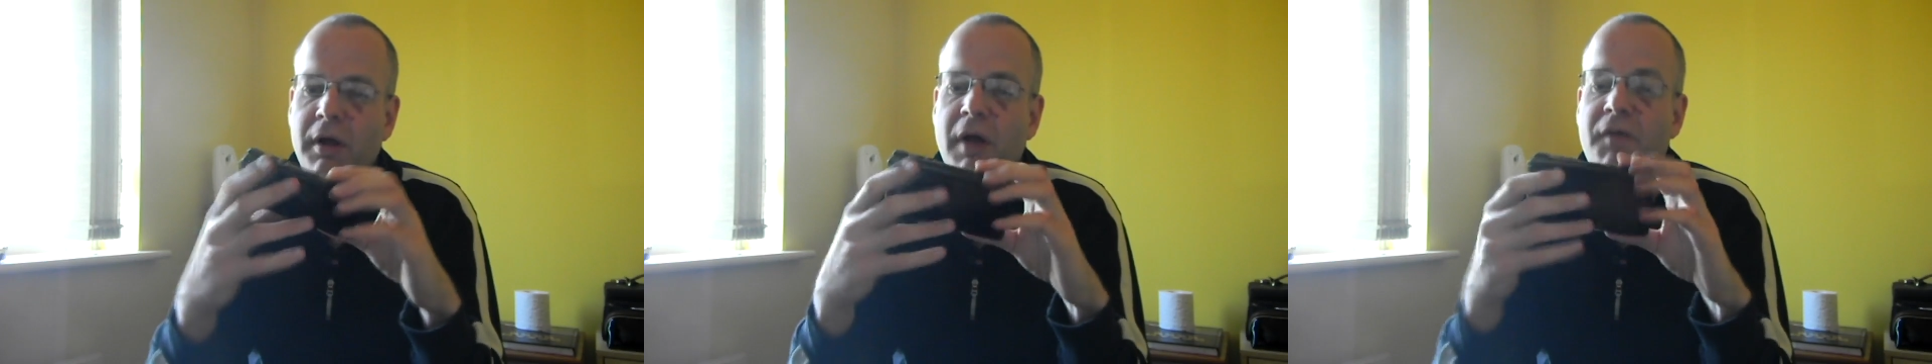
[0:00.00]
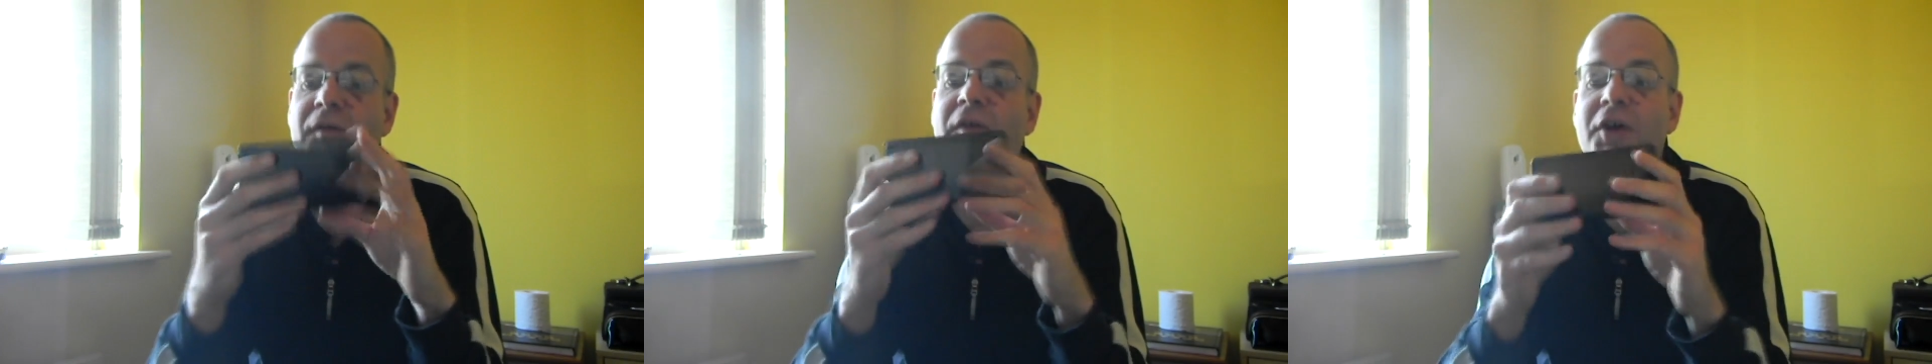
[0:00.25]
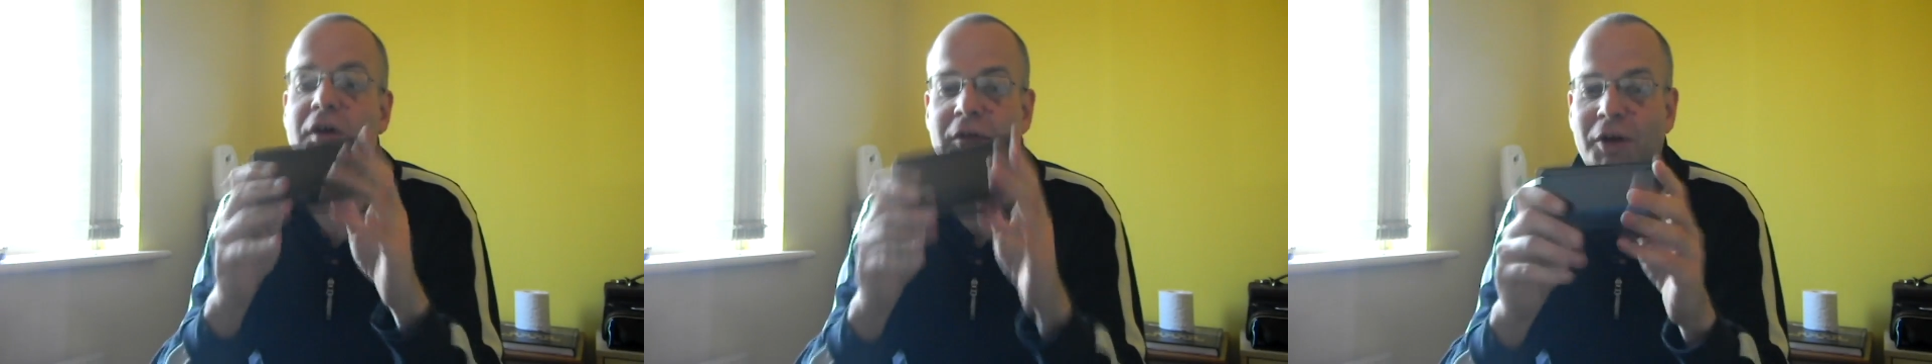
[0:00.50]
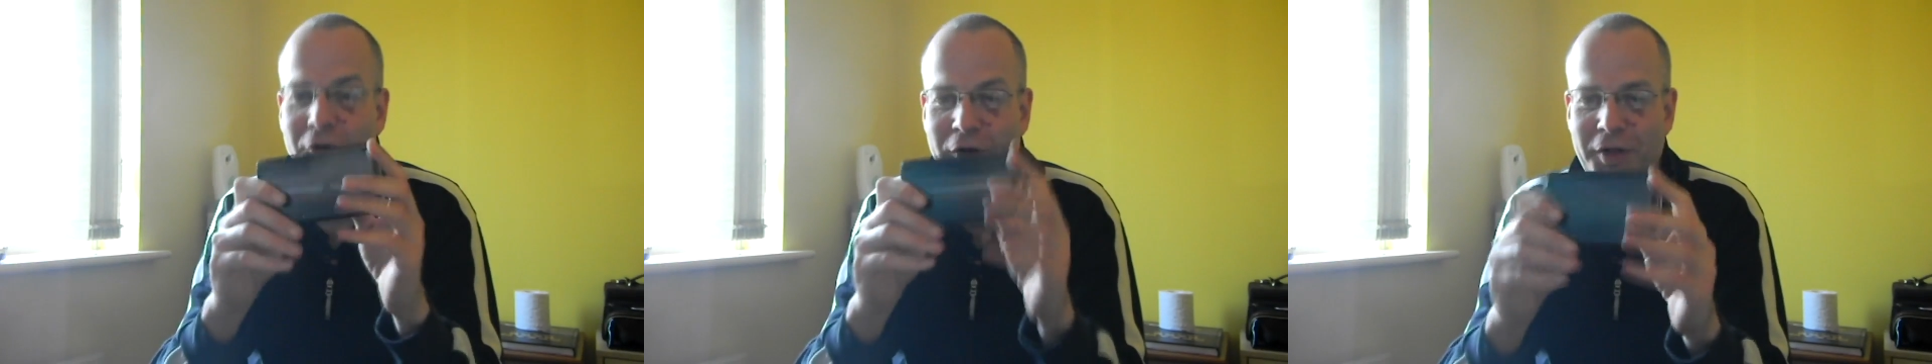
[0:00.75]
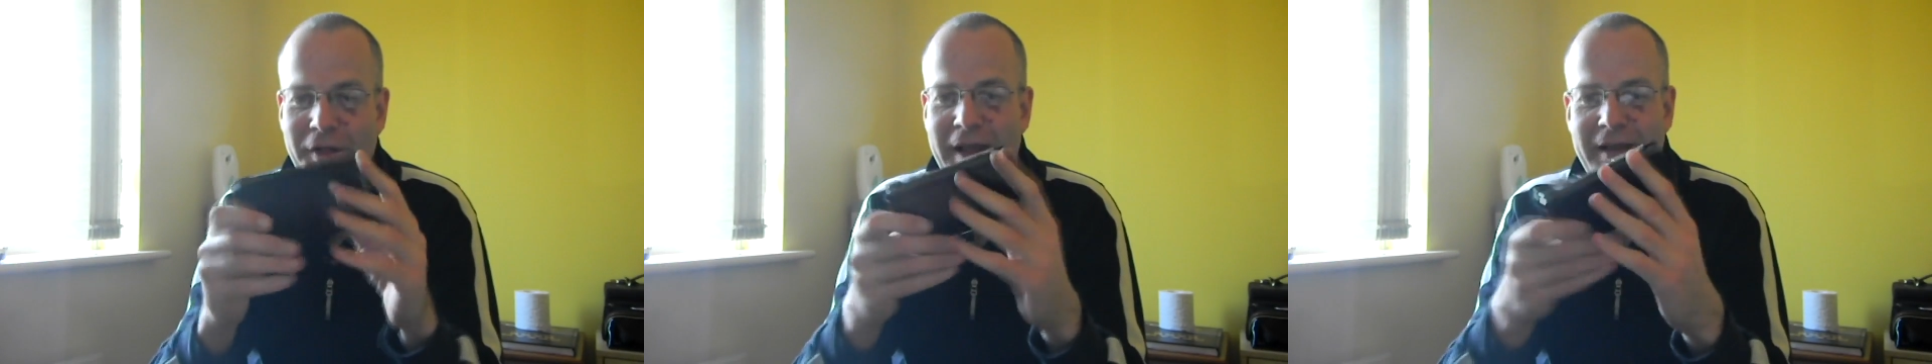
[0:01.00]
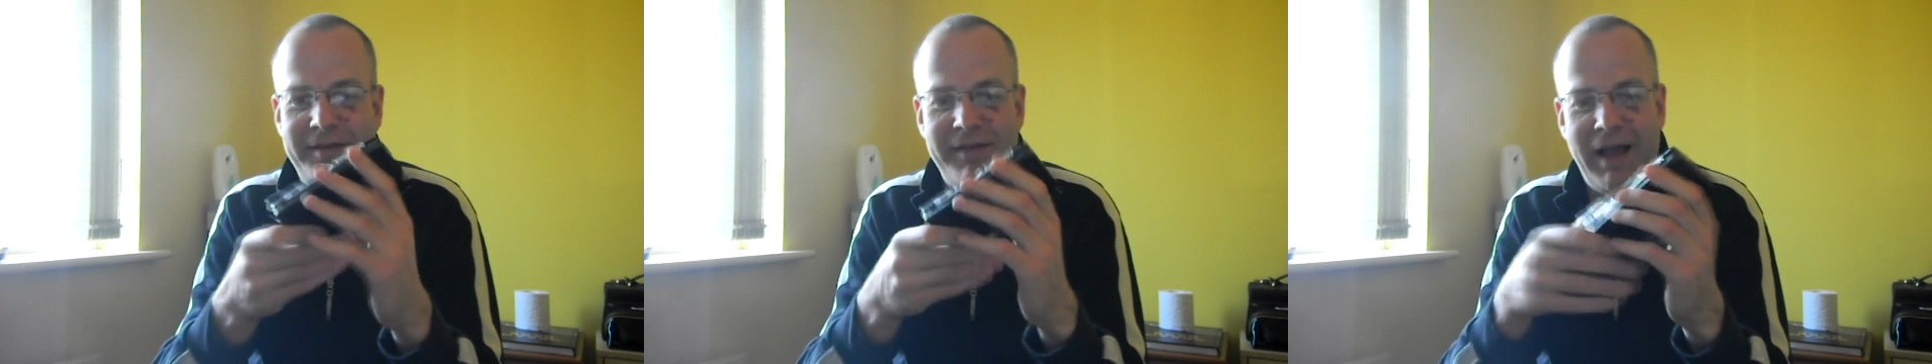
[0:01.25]
a further look at
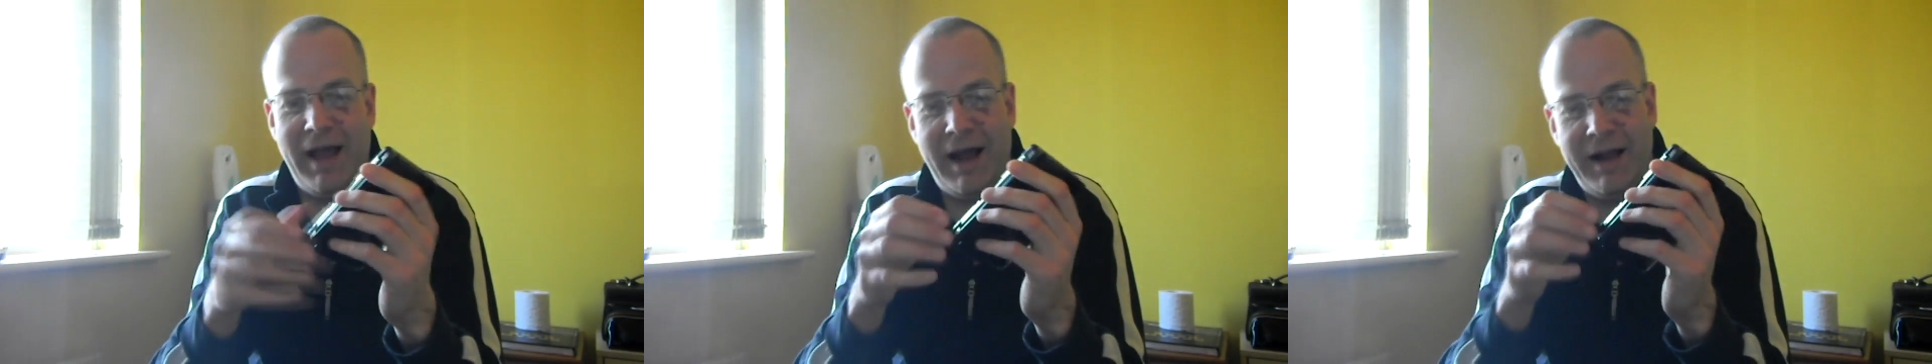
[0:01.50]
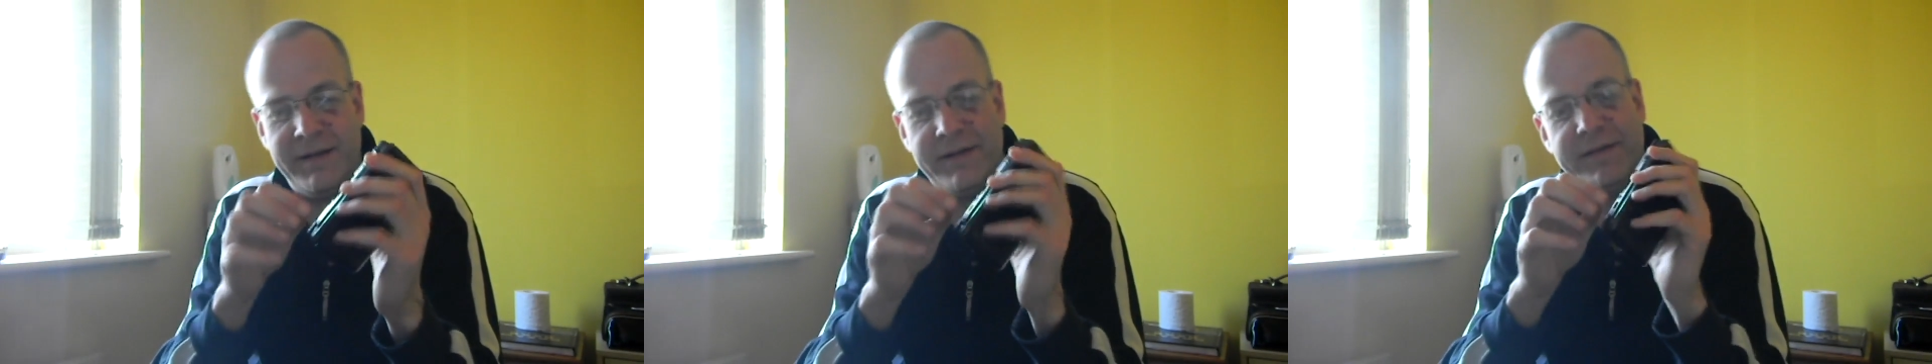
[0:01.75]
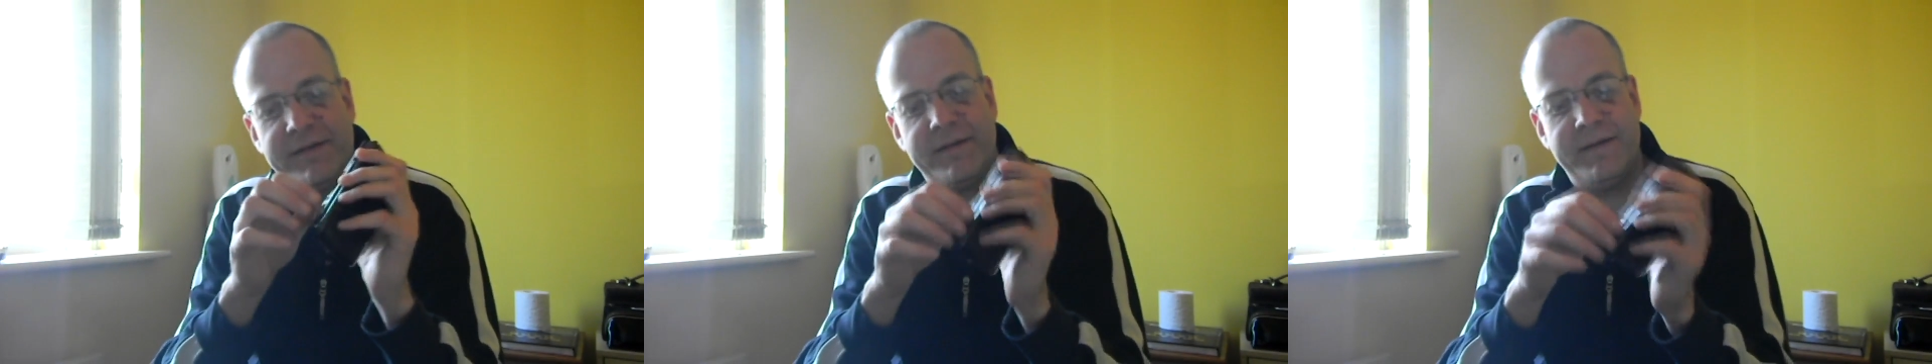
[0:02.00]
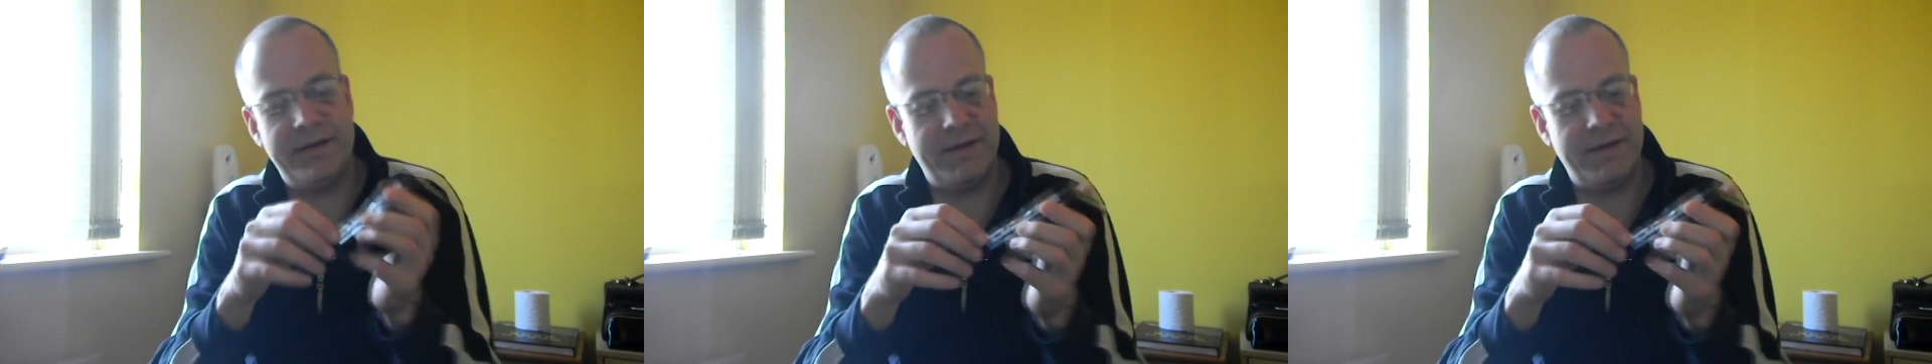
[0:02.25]
this, and